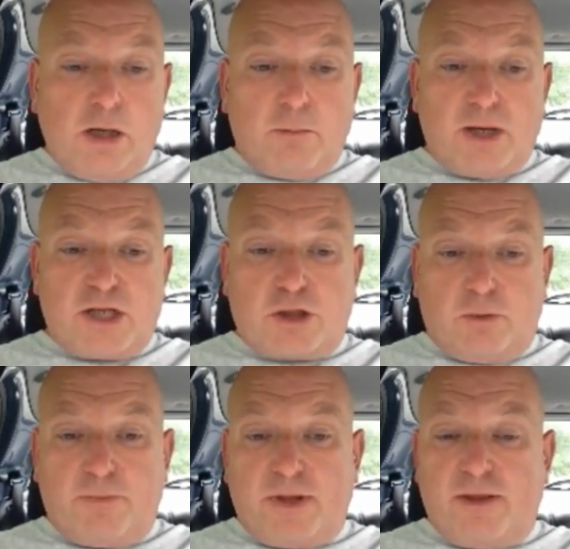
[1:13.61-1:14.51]
but it's
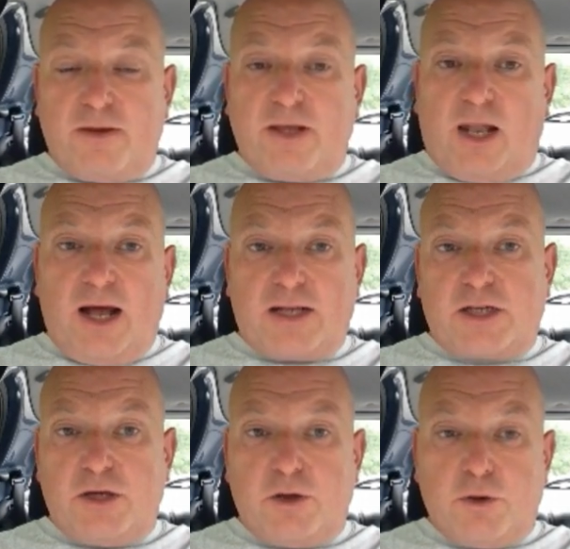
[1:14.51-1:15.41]
something that they like
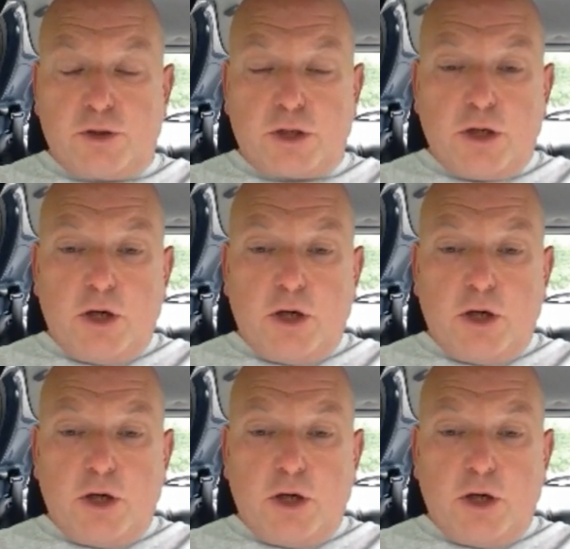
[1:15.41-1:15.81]
to use